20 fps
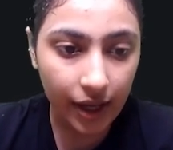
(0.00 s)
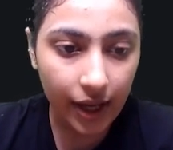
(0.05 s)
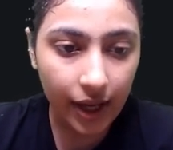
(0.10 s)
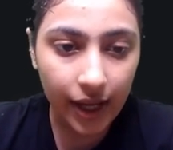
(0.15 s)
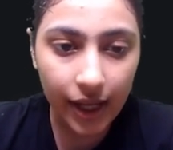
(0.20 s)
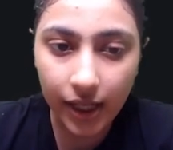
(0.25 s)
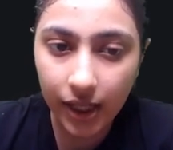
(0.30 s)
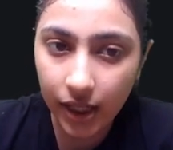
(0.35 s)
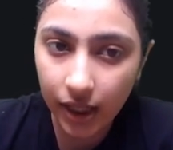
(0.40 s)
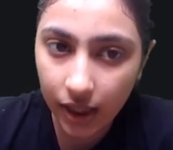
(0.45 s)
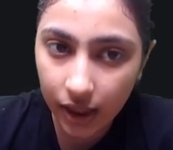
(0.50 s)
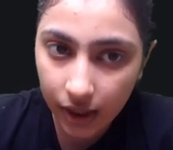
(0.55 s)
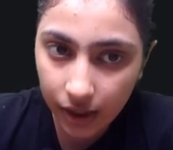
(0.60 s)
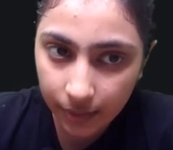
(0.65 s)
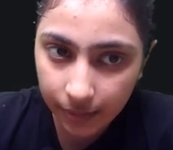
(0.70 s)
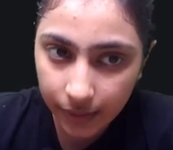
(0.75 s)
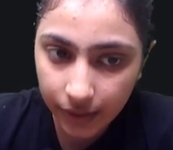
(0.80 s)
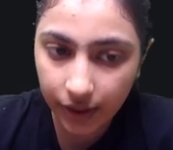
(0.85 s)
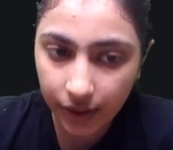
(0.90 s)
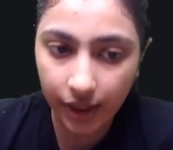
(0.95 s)
In
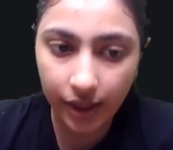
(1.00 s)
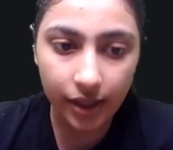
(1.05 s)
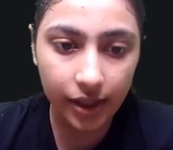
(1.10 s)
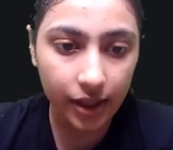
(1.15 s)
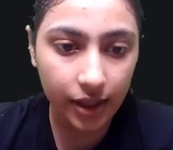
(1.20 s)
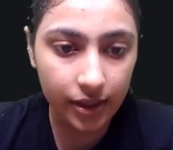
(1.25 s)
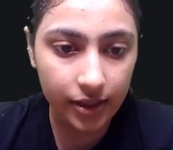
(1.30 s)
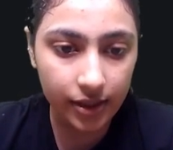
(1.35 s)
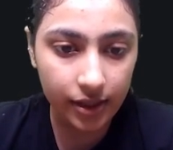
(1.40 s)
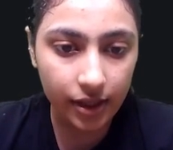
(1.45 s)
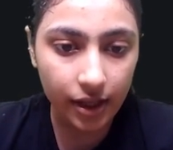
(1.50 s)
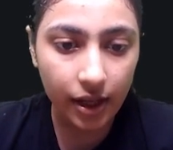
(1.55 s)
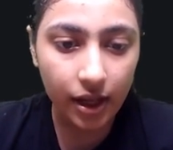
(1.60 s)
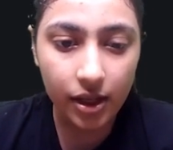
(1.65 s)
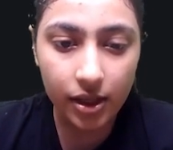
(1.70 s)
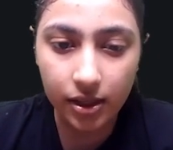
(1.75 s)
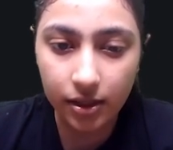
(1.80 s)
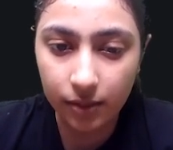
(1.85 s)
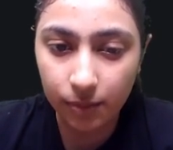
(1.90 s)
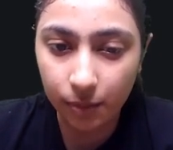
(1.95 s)
urban areas,
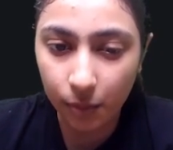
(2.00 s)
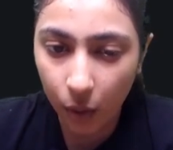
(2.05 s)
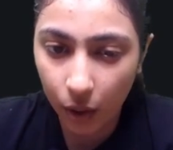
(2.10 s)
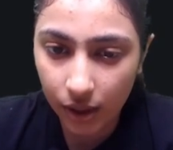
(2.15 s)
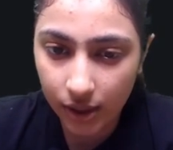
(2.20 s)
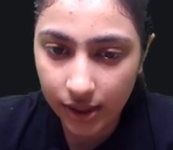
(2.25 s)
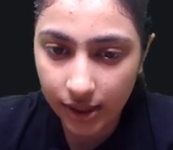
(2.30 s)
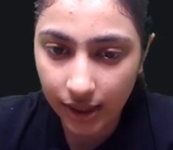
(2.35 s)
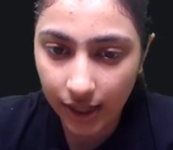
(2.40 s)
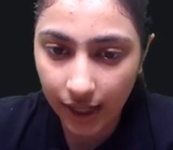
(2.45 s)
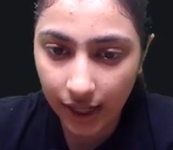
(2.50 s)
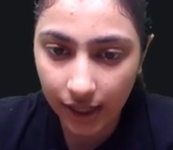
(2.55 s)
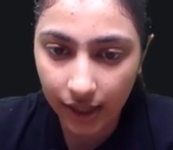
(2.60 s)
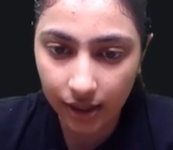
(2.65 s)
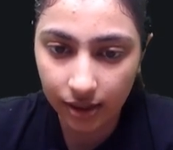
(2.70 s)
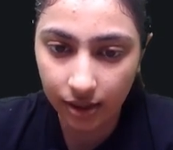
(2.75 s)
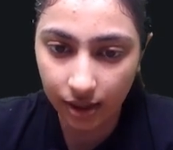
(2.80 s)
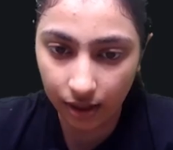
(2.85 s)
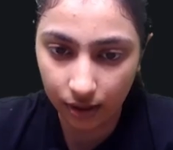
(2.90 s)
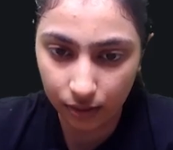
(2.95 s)
small-scale
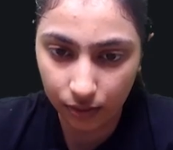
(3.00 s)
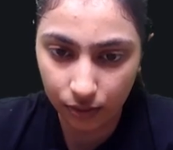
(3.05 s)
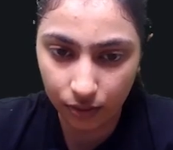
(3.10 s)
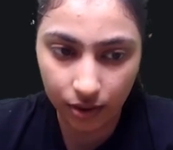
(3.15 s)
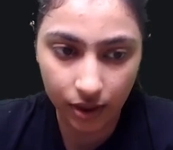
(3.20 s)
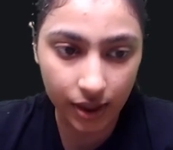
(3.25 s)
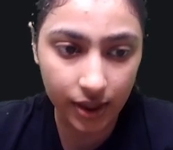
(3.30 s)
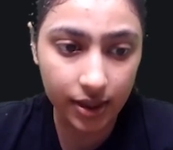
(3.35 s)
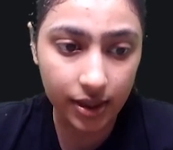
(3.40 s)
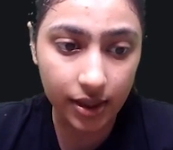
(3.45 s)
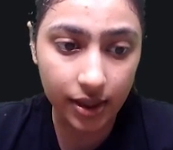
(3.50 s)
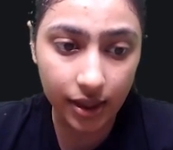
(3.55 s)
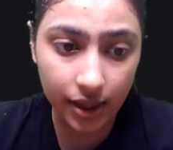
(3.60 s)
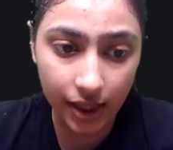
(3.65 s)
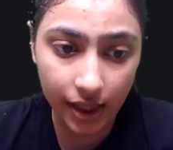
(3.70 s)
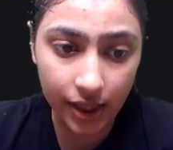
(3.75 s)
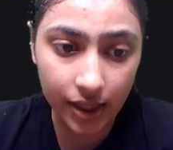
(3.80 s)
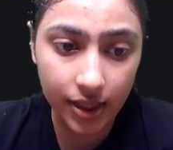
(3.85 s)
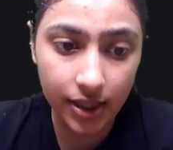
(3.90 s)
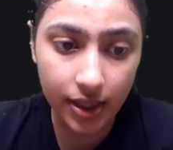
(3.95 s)
industries
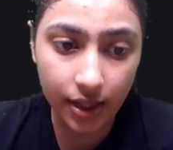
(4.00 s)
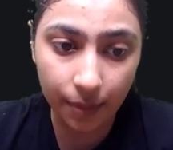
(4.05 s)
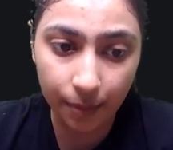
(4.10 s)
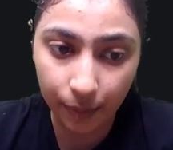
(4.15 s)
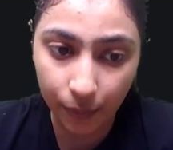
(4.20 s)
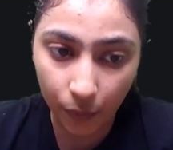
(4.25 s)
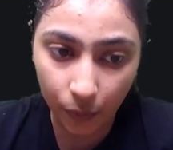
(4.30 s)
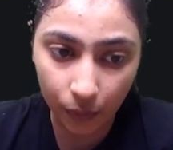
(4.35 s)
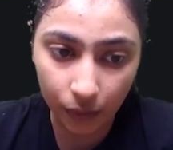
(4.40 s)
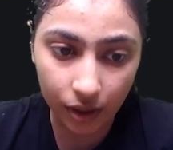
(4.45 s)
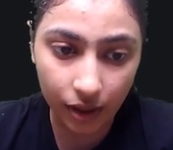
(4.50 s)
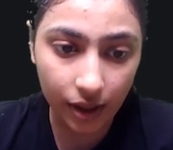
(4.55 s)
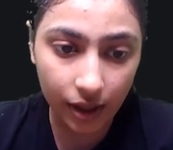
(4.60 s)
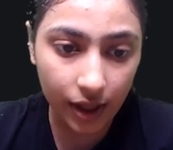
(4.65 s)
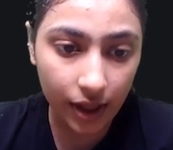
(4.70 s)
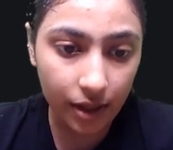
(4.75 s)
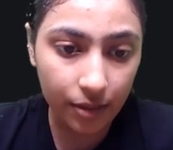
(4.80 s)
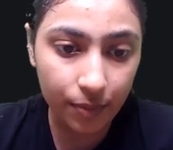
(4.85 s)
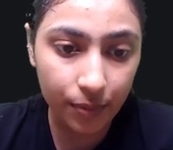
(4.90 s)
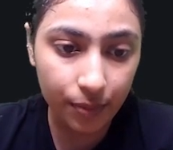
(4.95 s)
need support
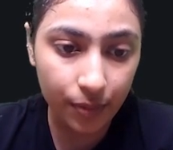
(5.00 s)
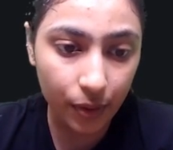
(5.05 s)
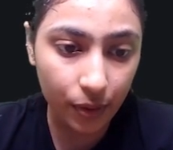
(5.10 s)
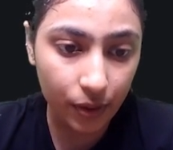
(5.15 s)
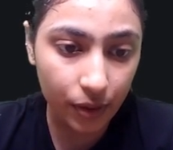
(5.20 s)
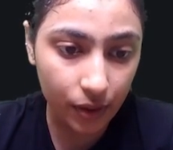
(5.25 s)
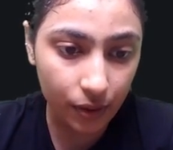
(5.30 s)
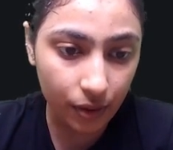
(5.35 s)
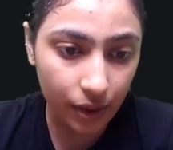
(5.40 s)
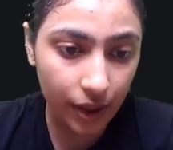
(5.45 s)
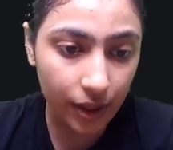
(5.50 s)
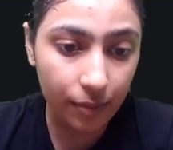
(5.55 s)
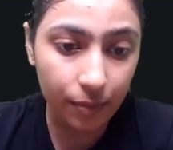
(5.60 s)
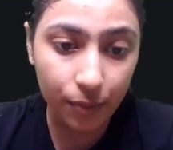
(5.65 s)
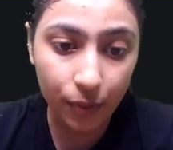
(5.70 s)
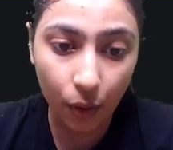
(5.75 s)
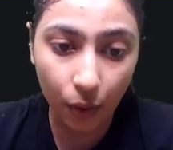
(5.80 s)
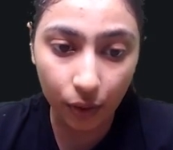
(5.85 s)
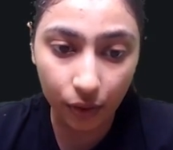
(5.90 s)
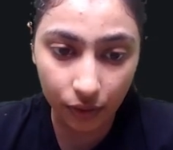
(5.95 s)
in
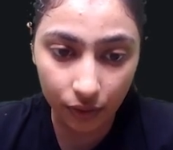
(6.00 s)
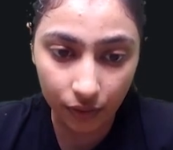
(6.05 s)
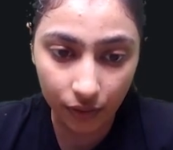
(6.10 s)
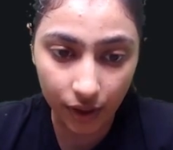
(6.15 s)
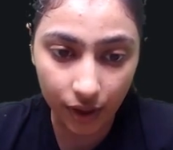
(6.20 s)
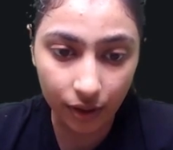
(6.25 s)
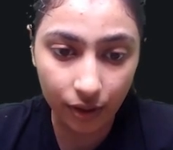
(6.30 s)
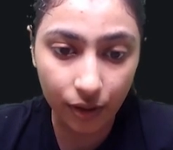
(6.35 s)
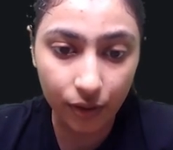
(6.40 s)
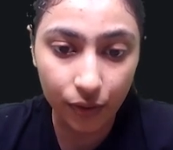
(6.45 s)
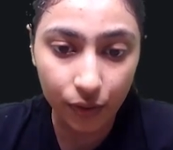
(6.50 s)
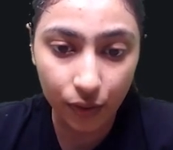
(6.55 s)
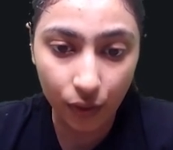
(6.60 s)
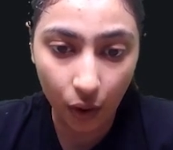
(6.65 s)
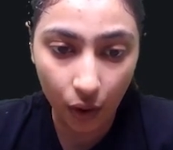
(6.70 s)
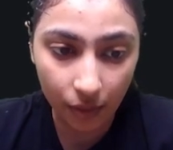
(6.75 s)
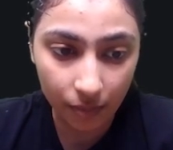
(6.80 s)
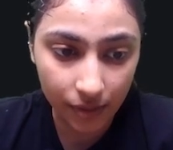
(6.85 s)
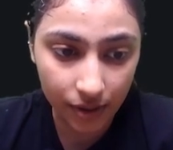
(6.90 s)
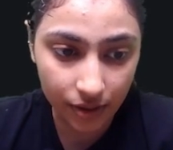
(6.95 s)
procuring
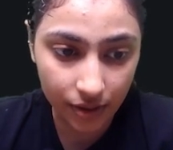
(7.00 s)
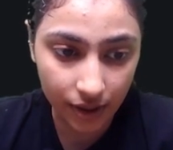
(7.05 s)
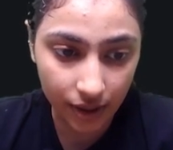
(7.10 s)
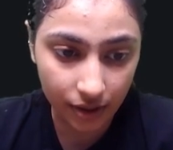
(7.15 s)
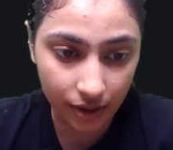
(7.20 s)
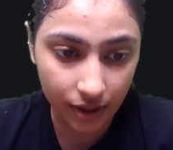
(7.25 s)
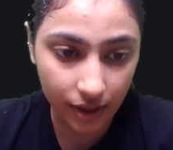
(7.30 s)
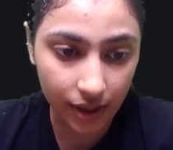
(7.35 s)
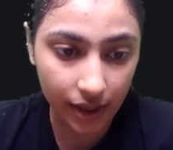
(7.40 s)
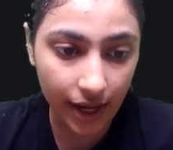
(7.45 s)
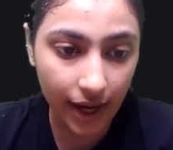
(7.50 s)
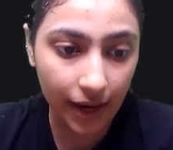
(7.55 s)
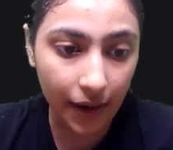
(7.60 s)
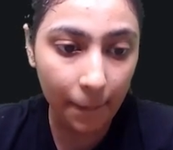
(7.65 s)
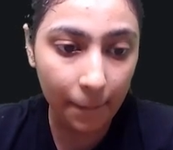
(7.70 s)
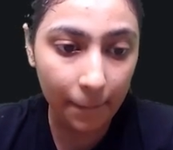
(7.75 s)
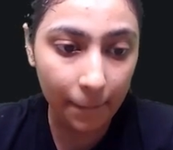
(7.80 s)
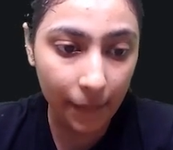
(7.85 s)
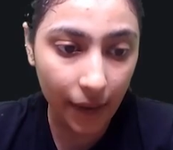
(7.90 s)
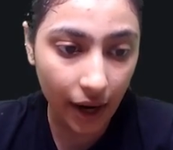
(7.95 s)
raw material and
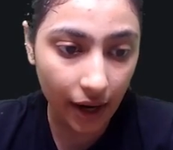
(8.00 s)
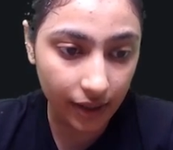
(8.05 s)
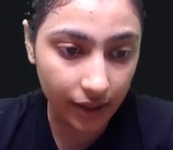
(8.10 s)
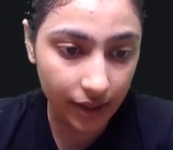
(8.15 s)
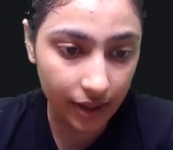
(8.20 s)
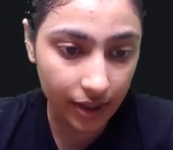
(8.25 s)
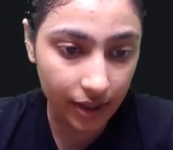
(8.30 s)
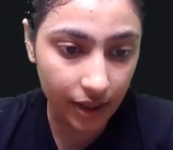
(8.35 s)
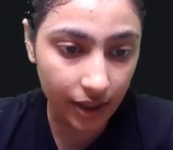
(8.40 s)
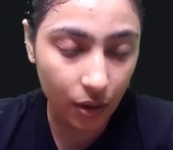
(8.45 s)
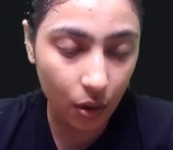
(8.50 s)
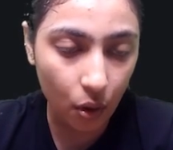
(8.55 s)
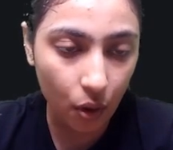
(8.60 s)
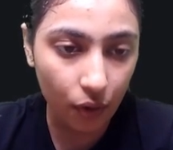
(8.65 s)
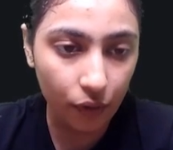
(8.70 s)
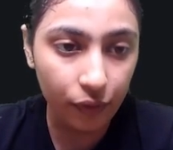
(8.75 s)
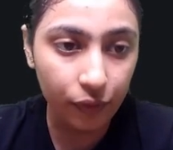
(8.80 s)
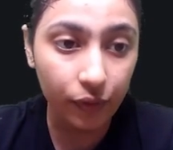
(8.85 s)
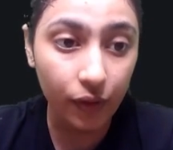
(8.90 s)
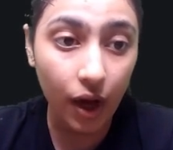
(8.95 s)
marketing
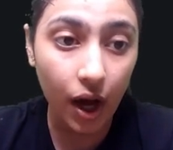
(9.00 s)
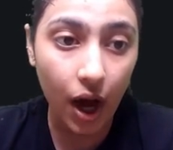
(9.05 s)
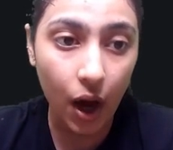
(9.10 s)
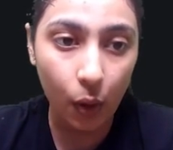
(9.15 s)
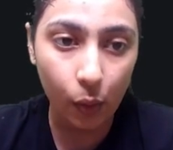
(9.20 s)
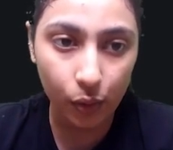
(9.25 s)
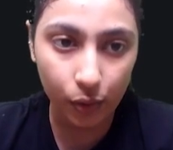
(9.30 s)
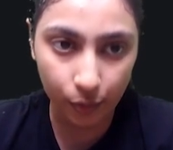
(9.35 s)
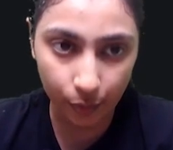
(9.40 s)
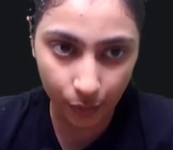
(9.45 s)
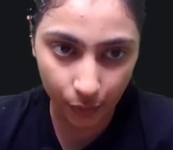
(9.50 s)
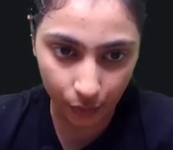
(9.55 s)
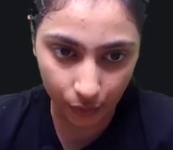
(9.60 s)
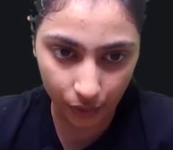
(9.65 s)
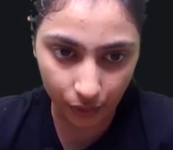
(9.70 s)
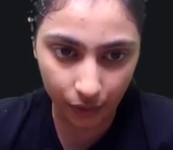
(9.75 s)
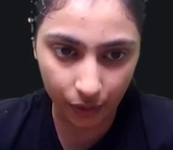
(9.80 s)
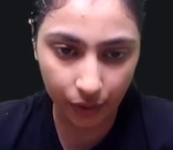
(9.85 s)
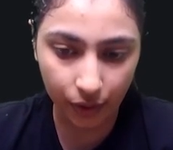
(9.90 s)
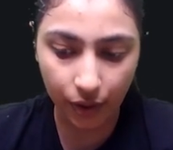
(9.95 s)
of output.
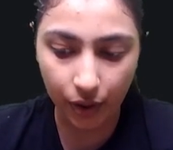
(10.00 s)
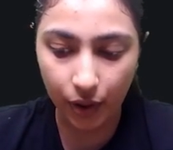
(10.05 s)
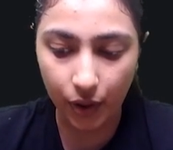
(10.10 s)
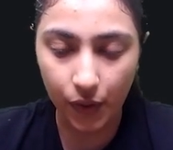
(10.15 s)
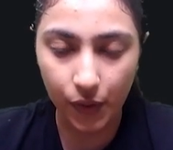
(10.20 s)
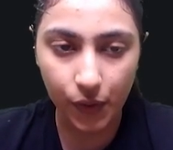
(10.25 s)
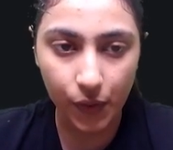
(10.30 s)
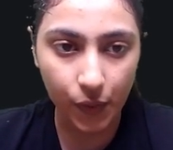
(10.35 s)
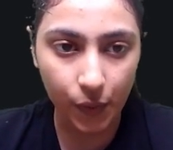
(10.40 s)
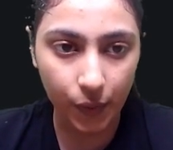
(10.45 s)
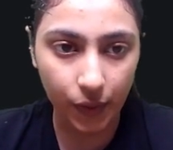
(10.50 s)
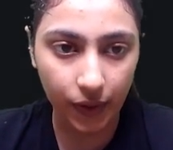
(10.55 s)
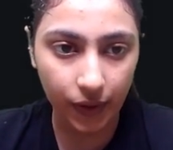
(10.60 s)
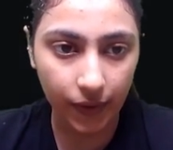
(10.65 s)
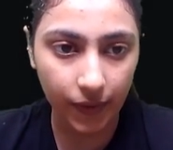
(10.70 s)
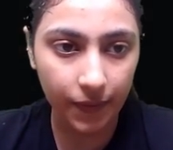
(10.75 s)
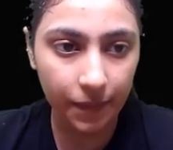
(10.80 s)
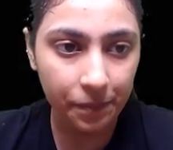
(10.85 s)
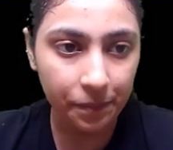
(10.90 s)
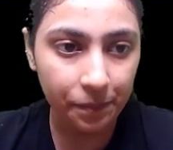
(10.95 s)

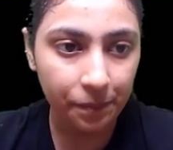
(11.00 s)
Okay.